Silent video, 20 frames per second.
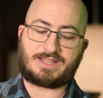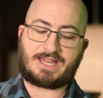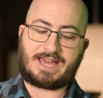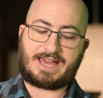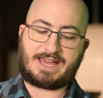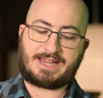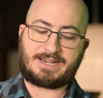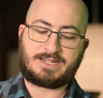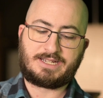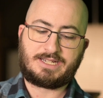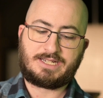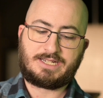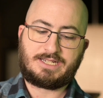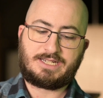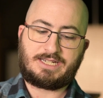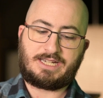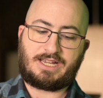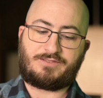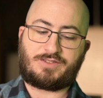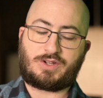that
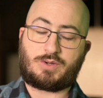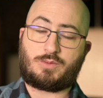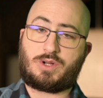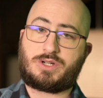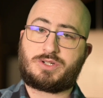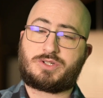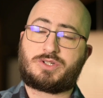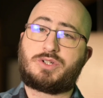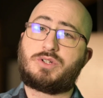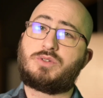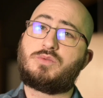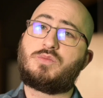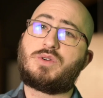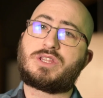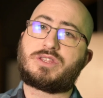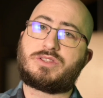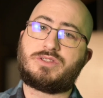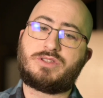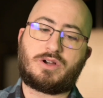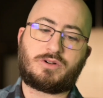if you want to
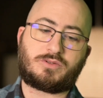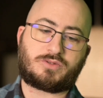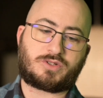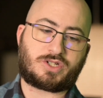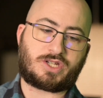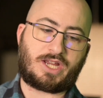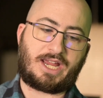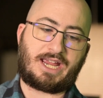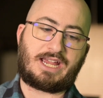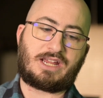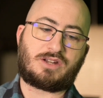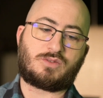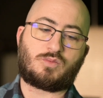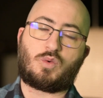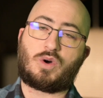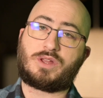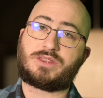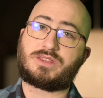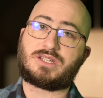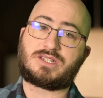with notes and
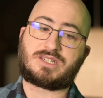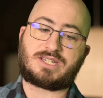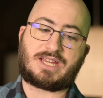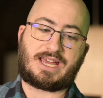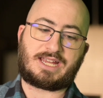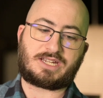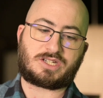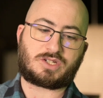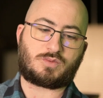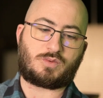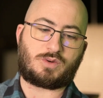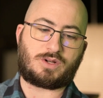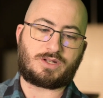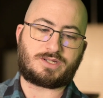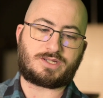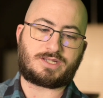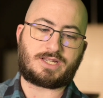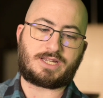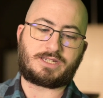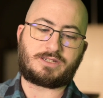what the test
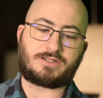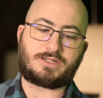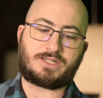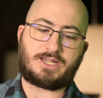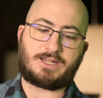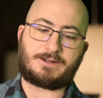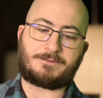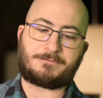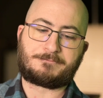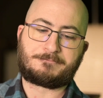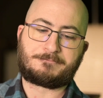was that you did.